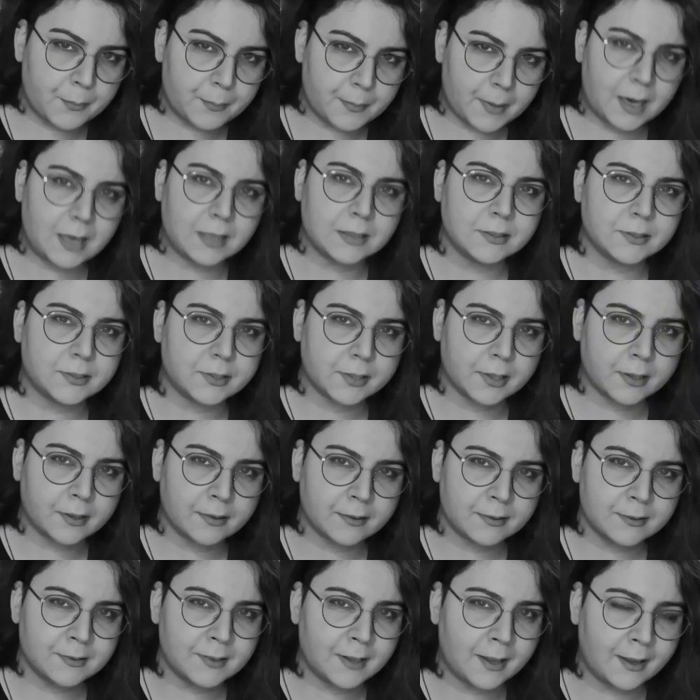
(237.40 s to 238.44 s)

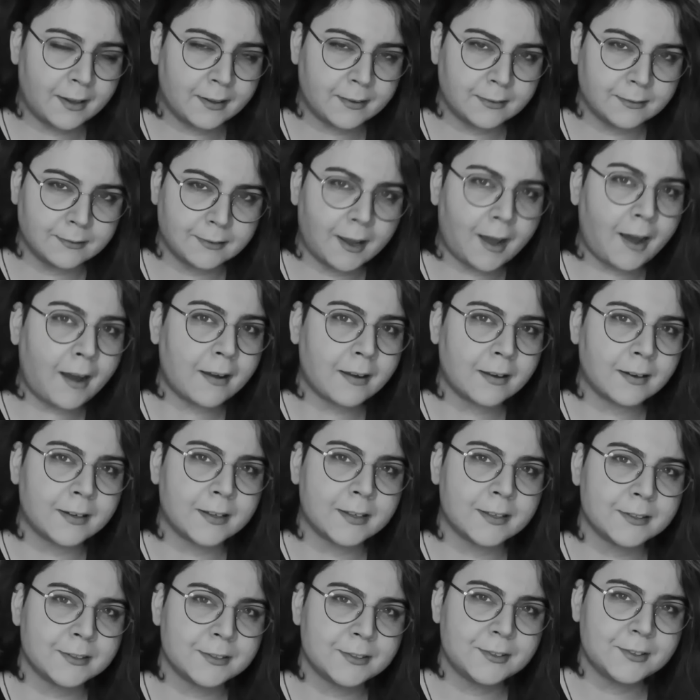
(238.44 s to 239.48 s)
mountains and
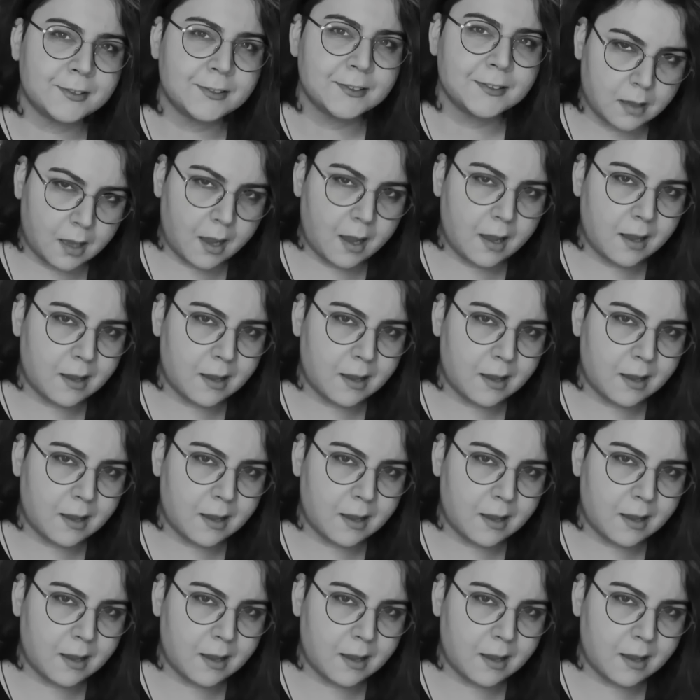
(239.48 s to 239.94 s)
islands. They